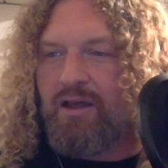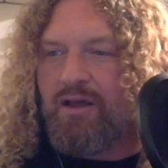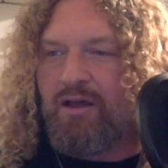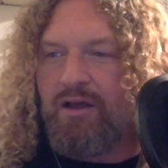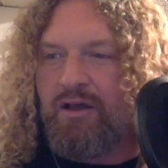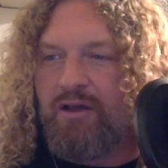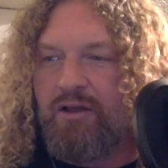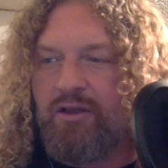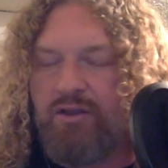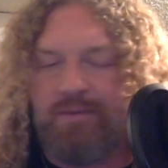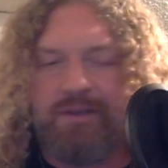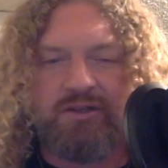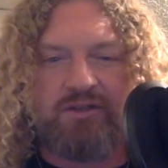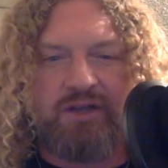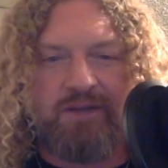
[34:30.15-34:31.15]
Uh, in the
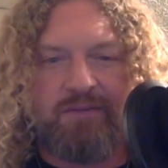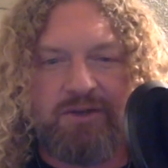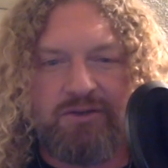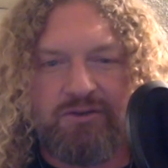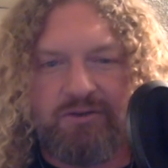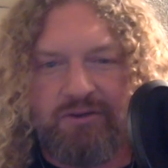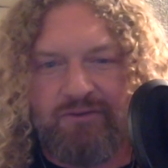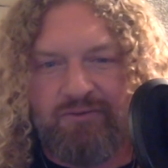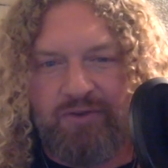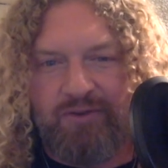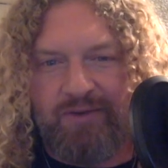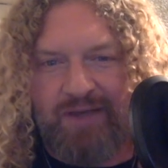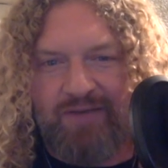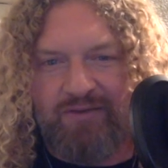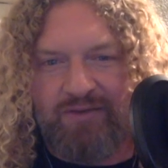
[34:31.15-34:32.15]
meantime, make sure, if you
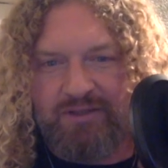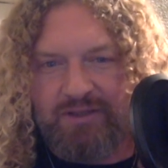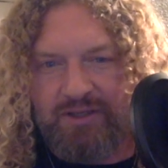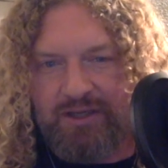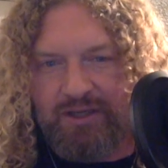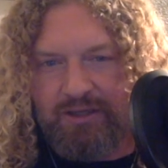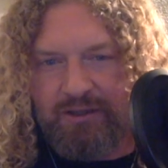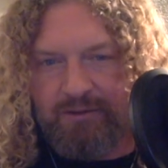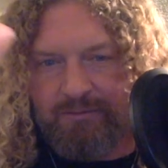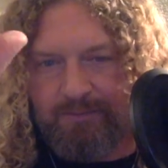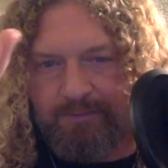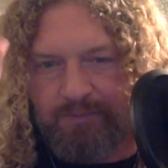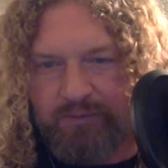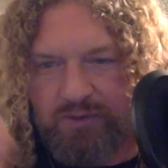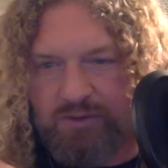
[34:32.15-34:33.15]
haven't uh,
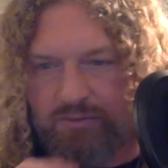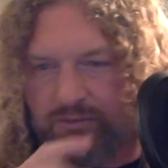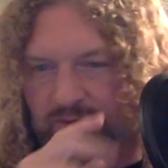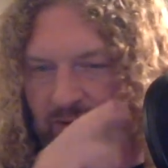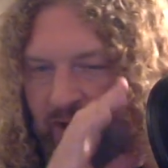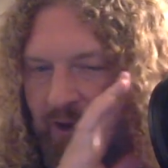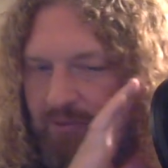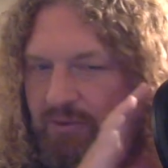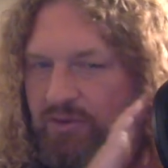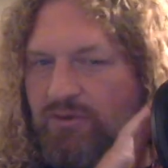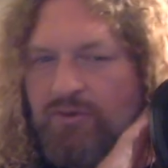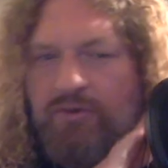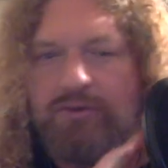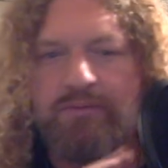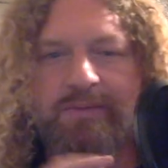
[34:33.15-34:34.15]
subscribed
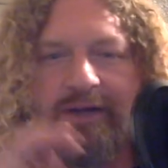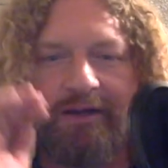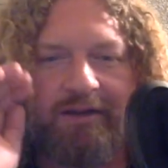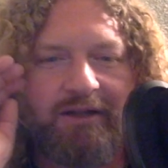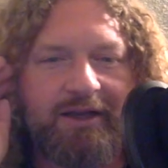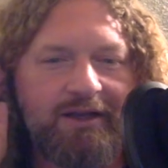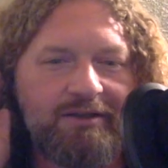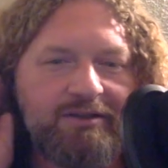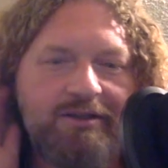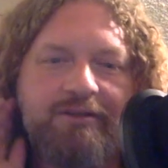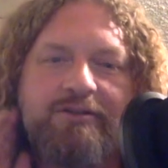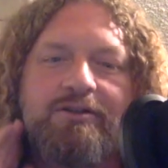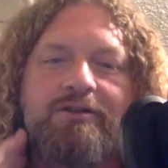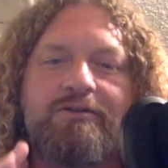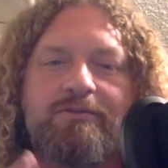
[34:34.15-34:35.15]
to the podcast
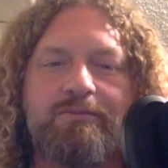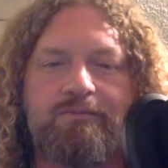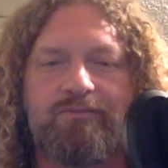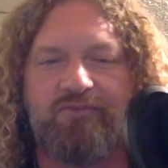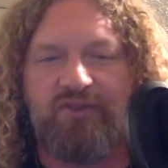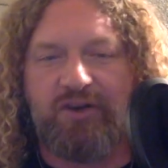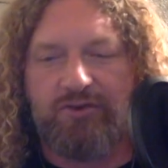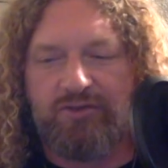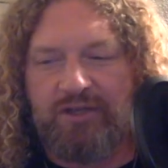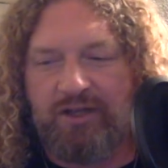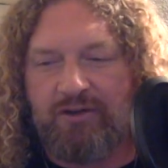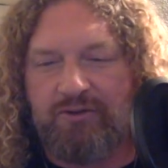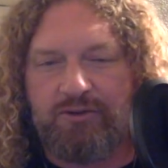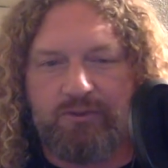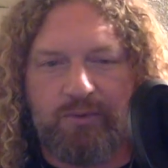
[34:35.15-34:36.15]
and the video
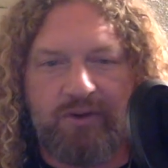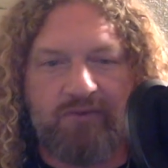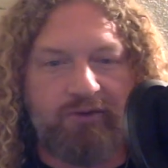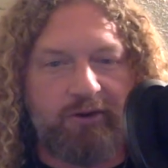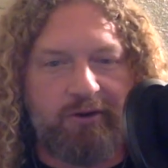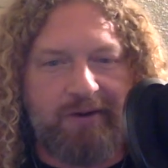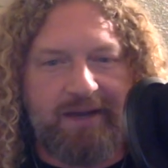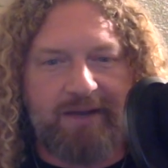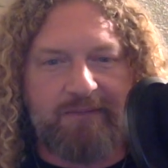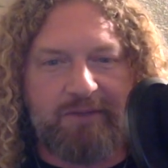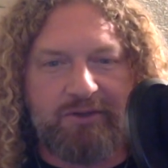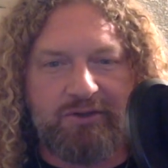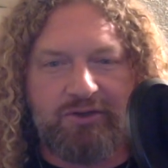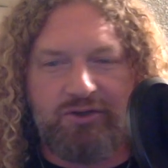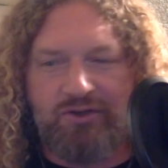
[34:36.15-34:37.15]
channels, wherever you're at, make
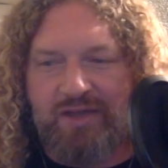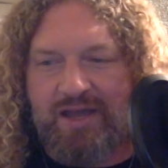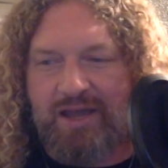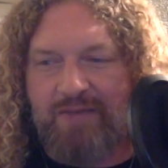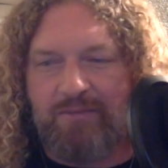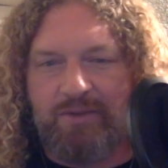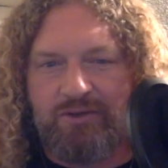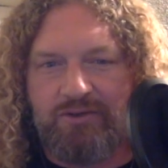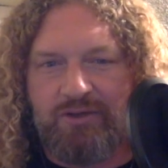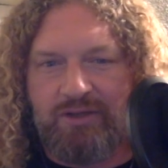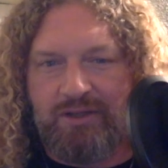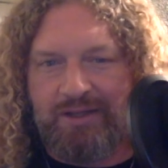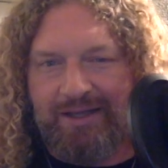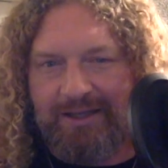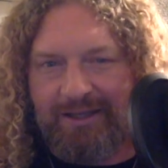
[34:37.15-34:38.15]
sure you do that. Make sure you
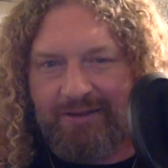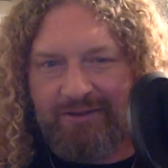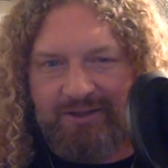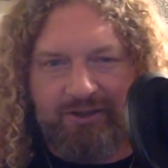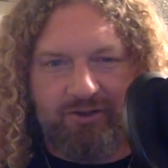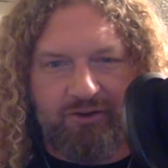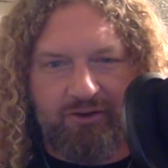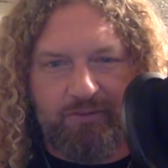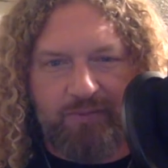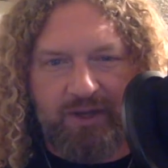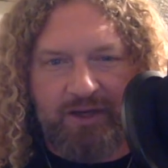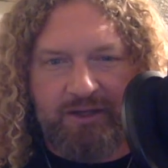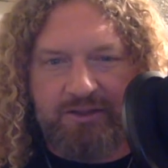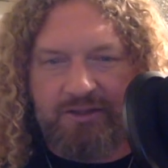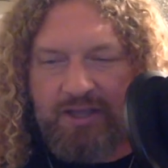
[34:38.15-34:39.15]
like it to all your
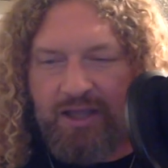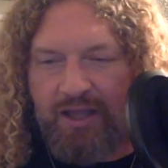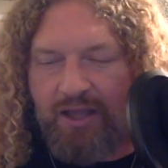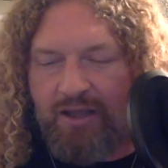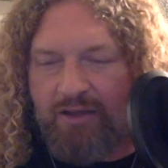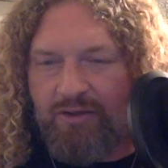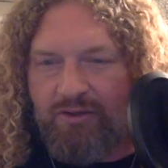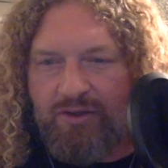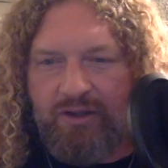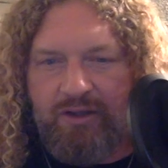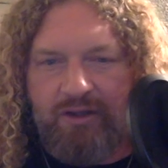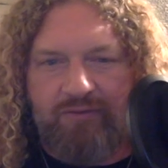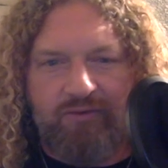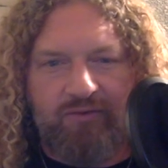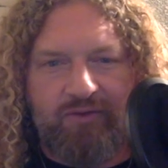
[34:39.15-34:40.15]
buddies. Uh,
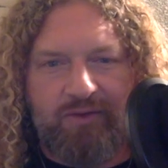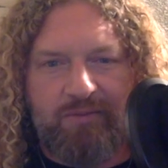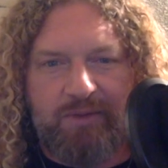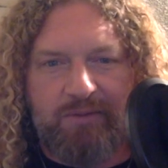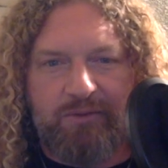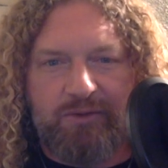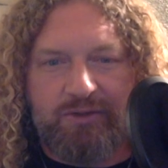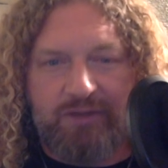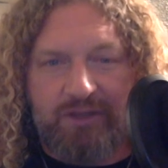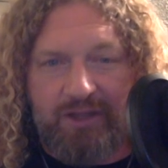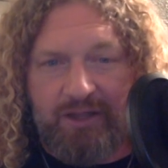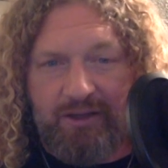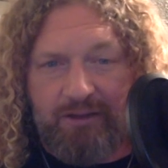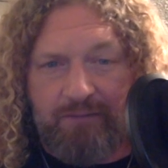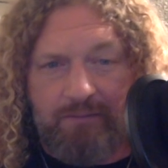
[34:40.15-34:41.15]
if you've read my books and you
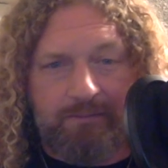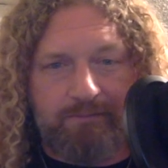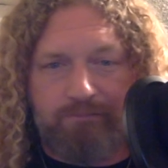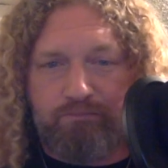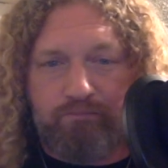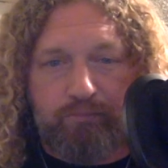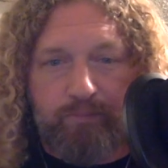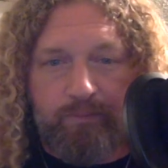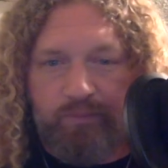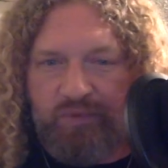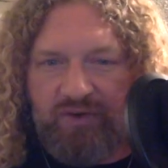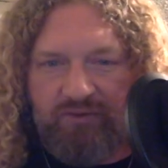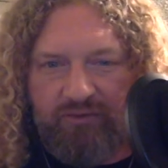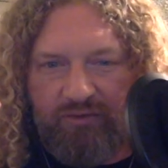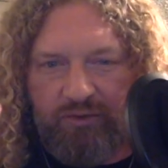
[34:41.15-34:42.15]
like them,
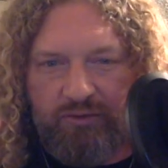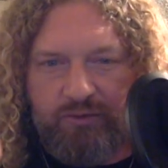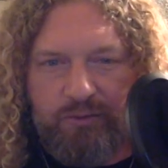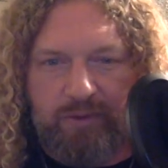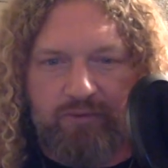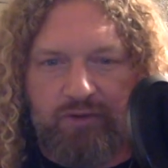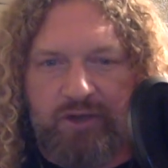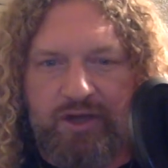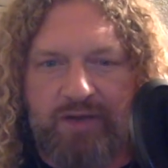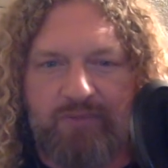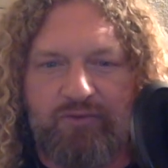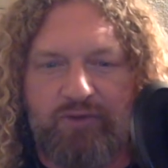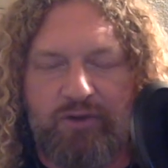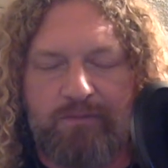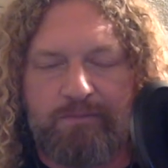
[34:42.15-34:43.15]
leave reviews wherever you got them
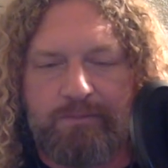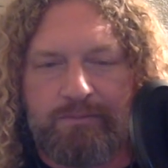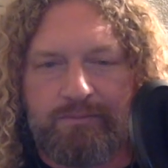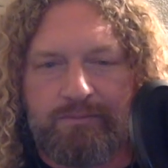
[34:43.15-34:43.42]
from.